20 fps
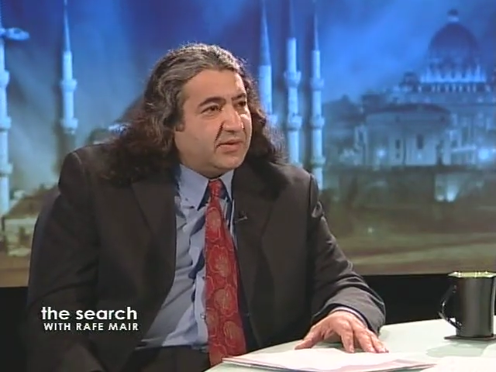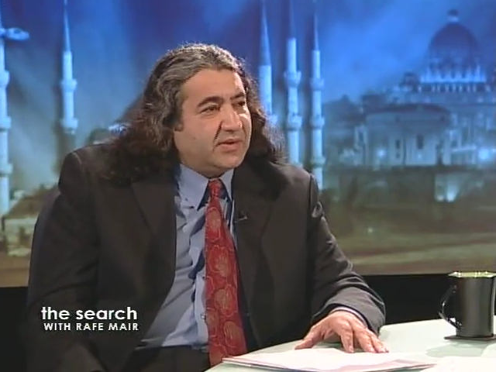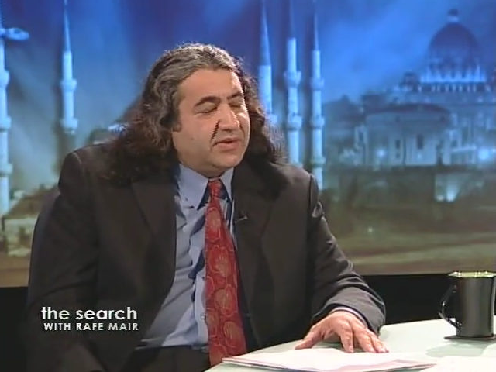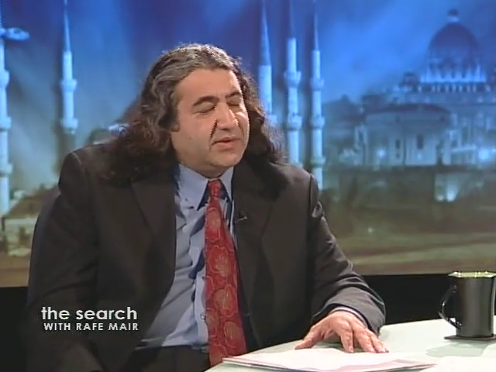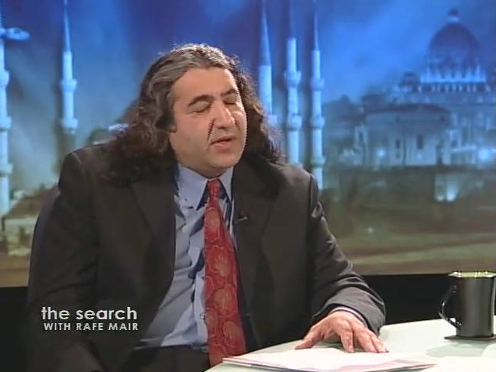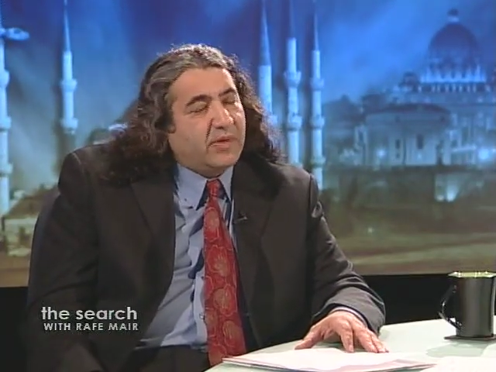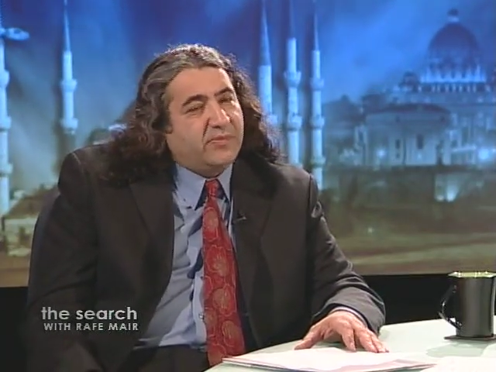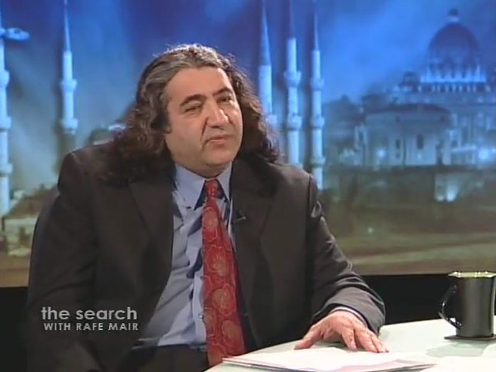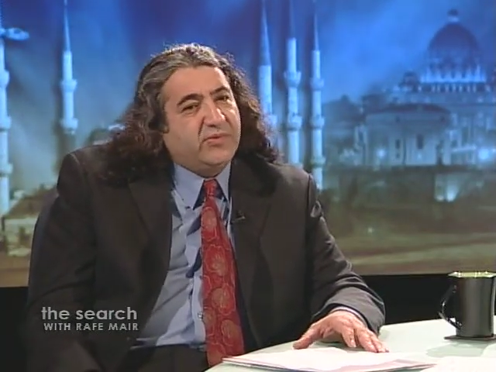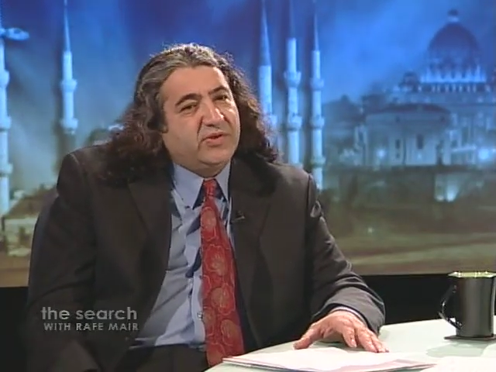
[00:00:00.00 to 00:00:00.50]

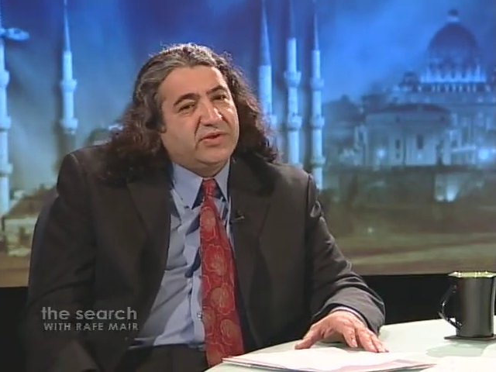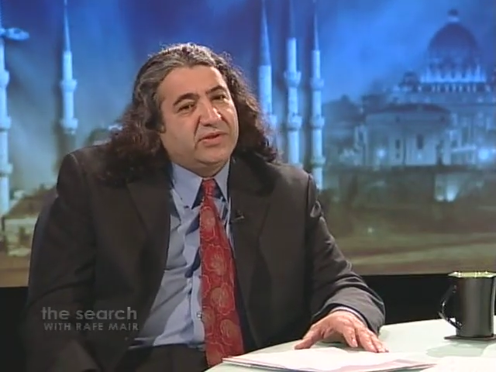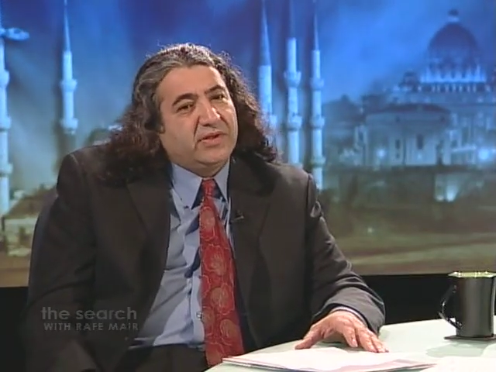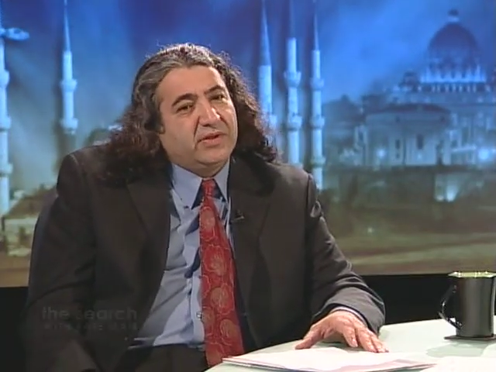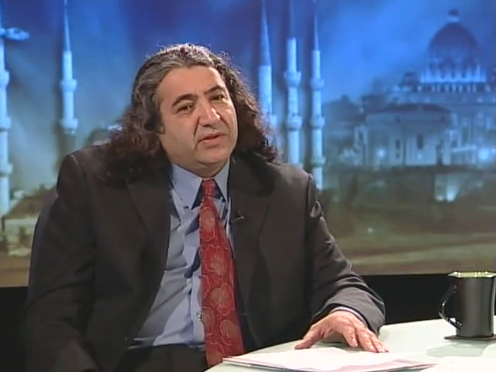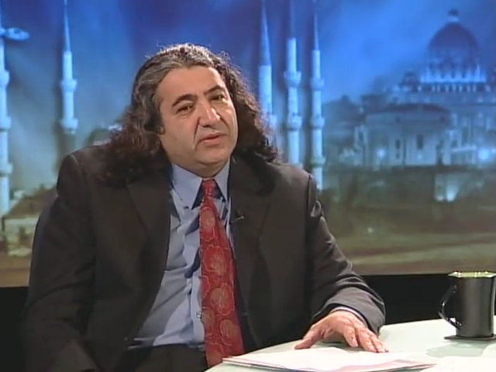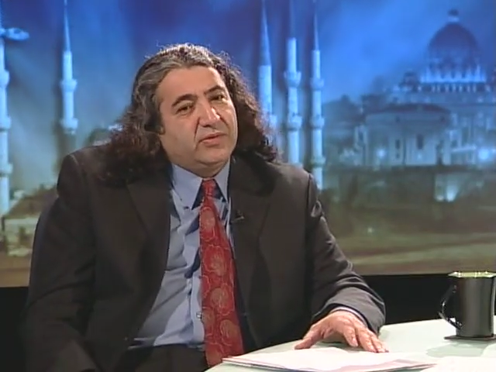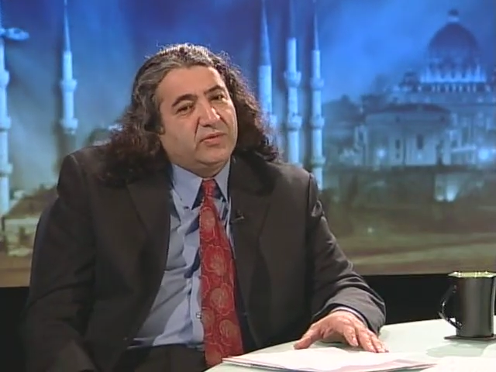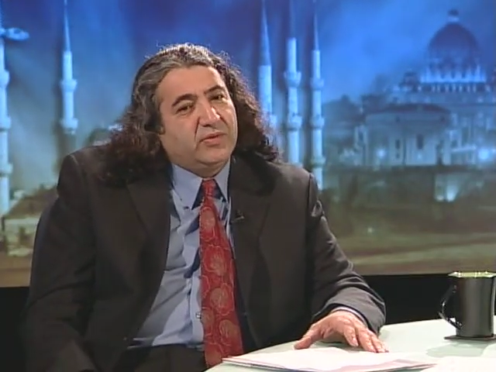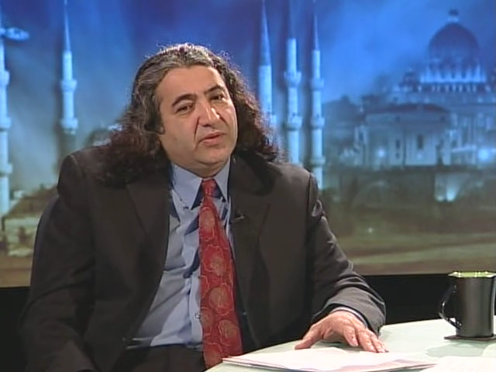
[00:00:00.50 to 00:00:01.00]

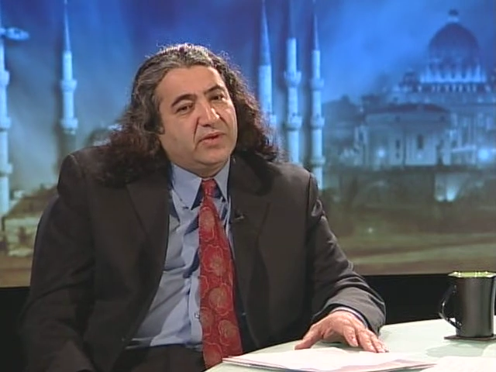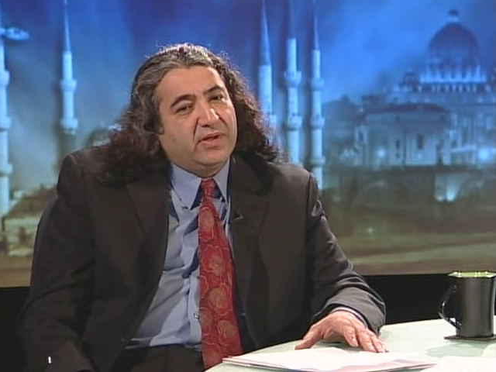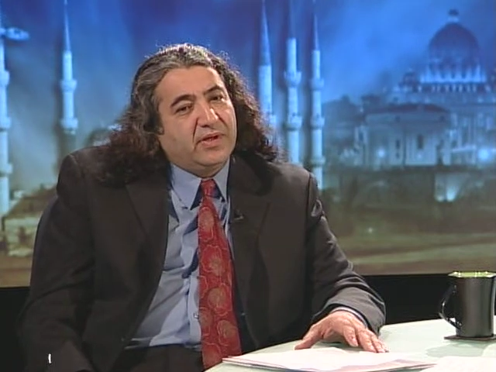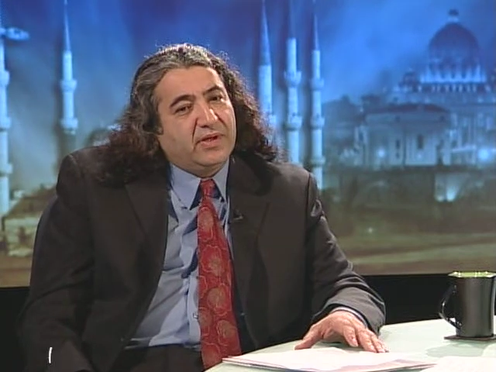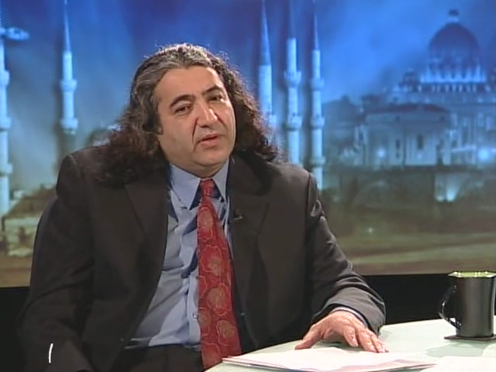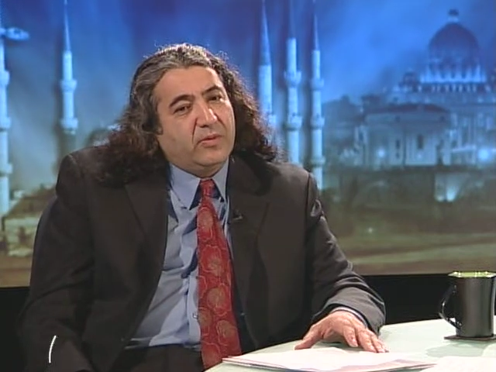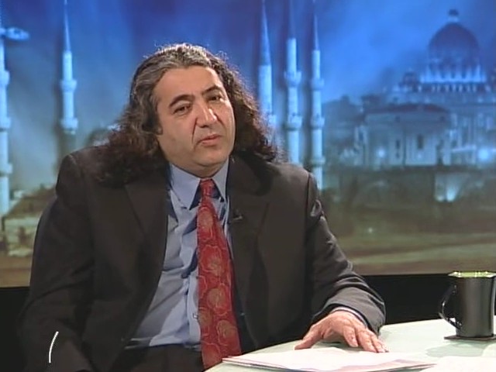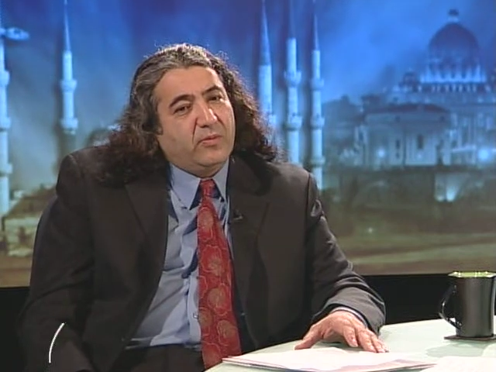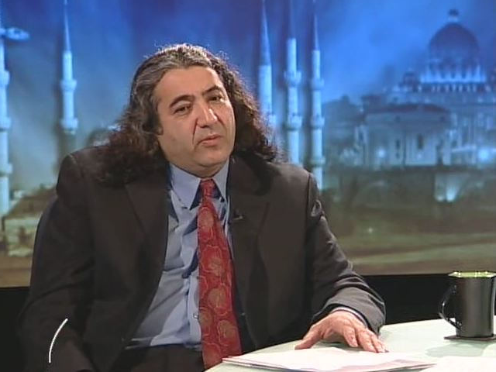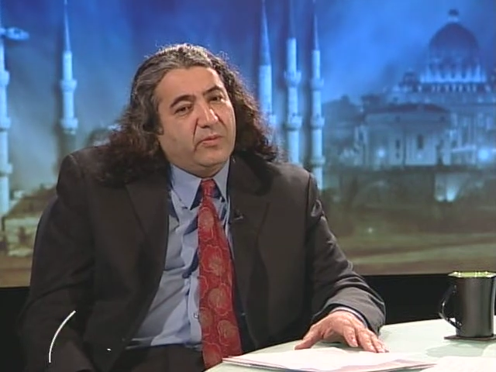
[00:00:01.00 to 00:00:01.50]
submission to
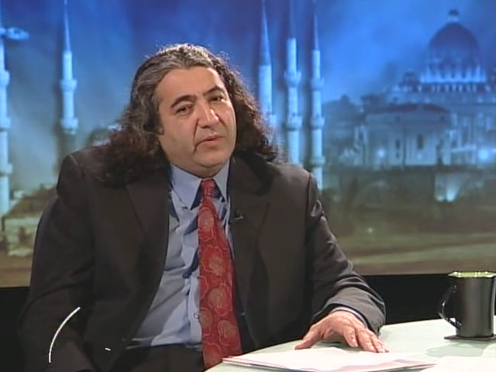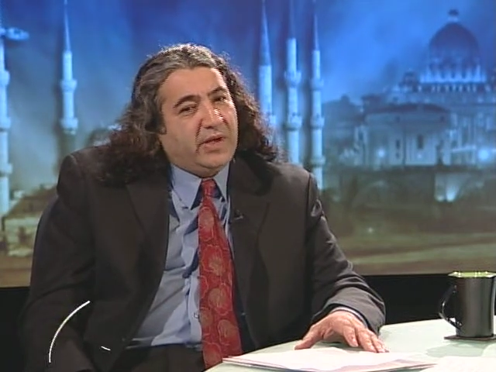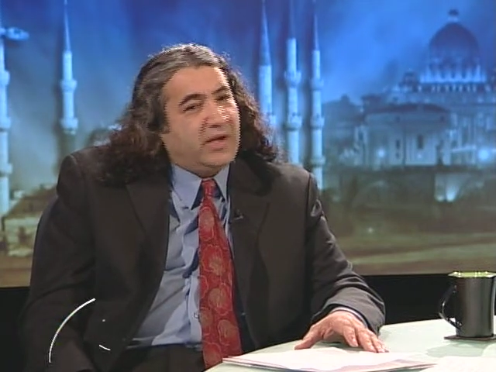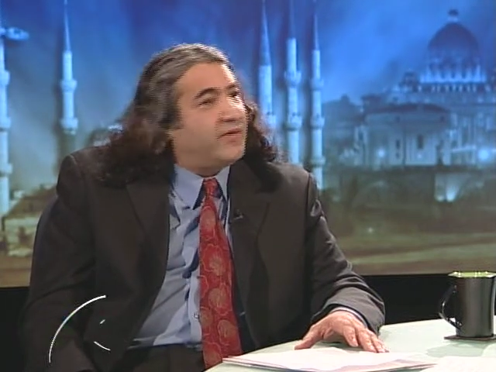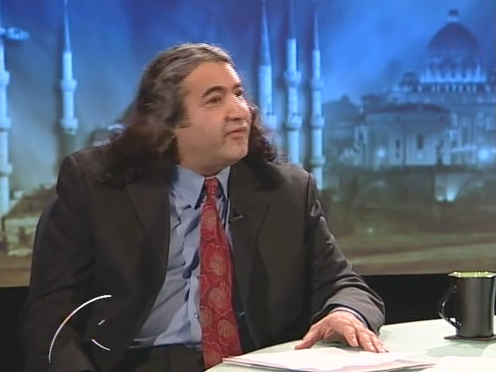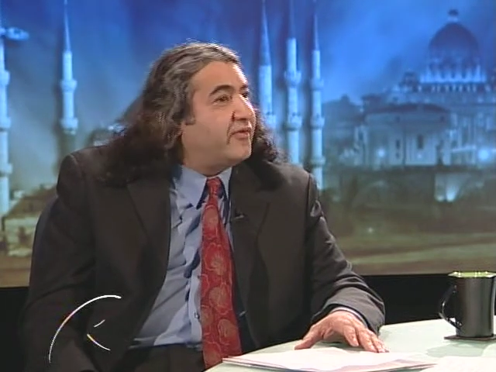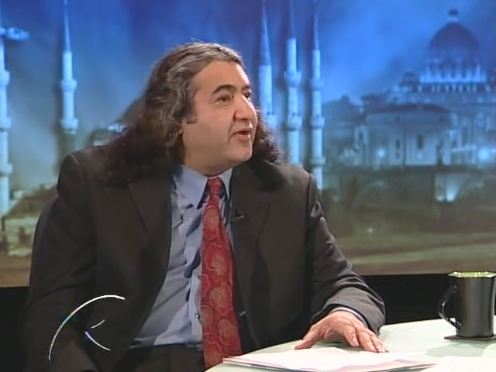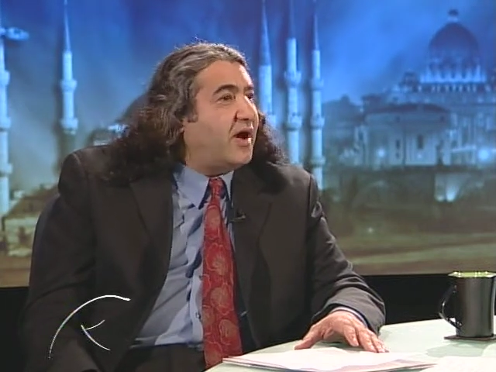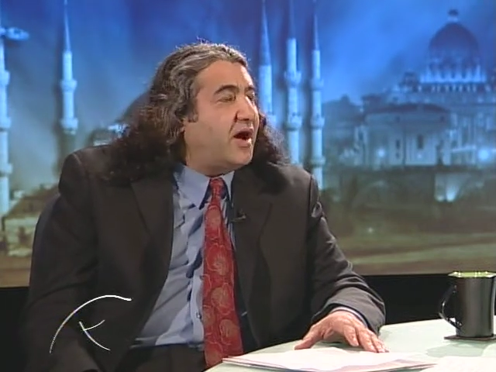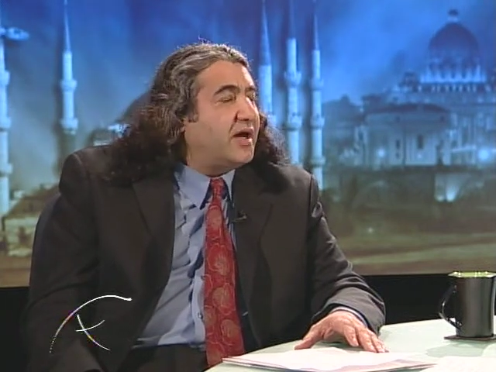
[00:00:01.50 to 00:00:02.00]
the will
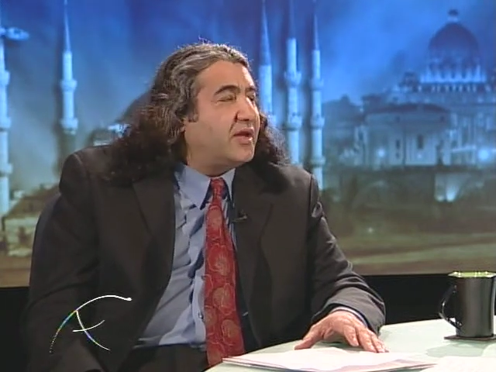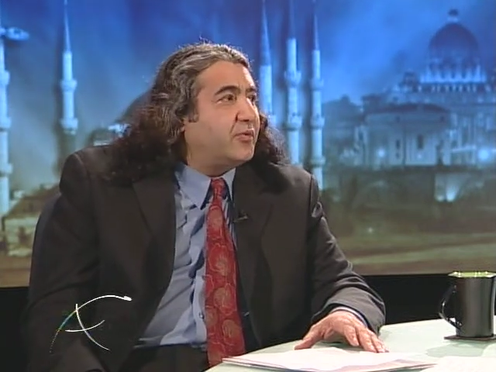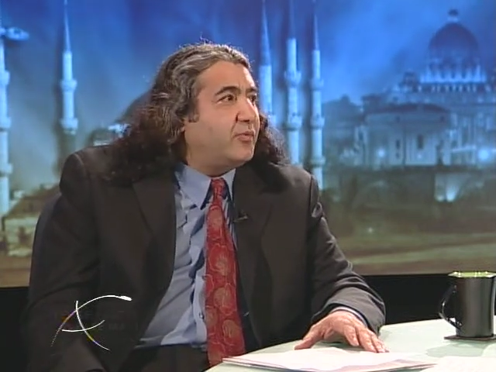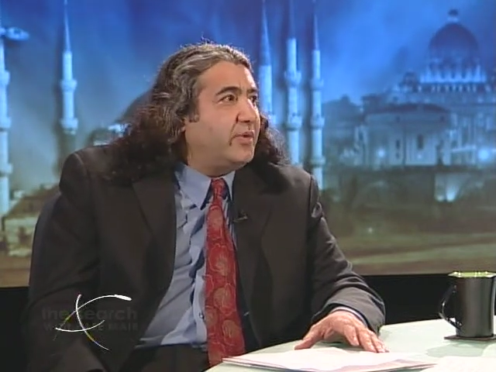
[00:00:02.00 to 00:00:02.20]
of God.